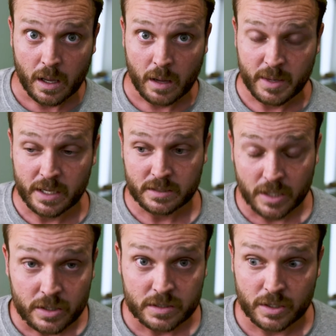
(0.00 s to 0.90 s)
I mean,
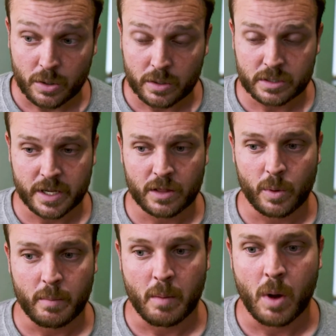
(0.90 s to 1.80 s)
seriously, you don't understand the
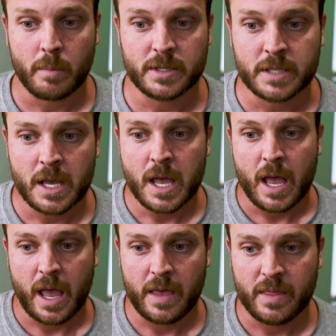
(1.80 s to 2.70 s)
way my mom is.
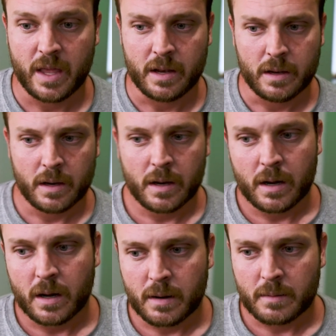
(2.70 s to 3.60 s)
And then,
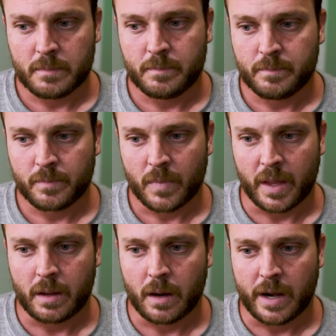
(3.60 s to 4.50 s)

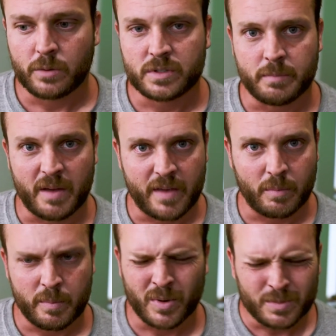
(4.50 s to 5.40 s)
like, I don't see my
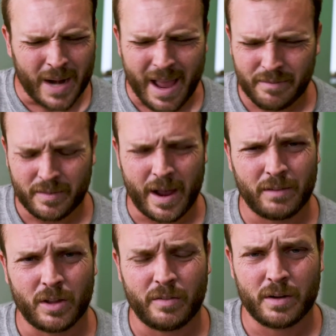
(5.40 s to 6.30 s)
family members, but I
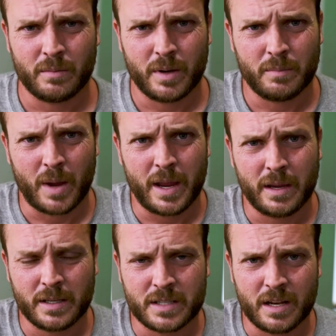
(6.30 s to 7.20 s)
have love in my
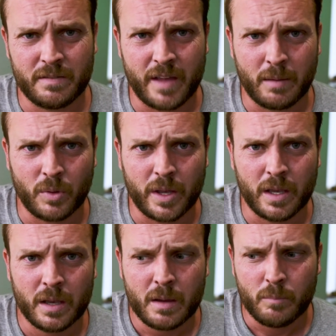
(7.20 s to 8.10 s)
extended
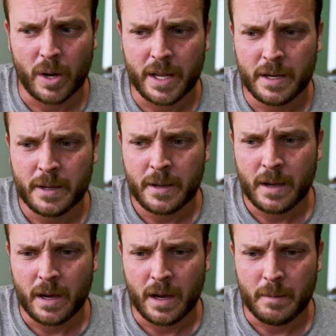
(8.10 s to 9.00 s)
family, but
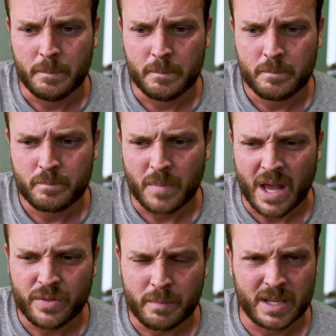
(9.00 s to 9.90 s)
I
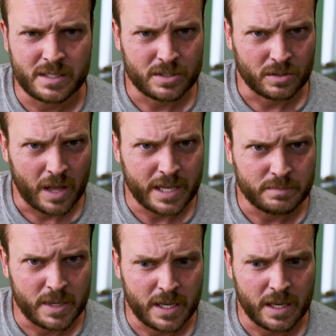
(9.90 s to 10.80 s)
don't think my sister likes
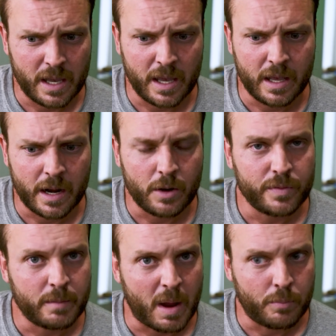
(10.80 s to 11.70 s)
me, and I don't
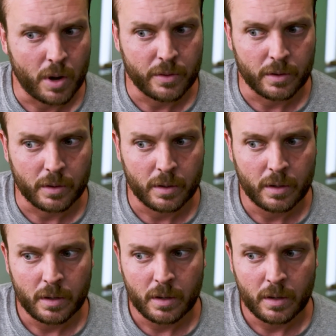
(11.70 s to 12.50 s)
think my brother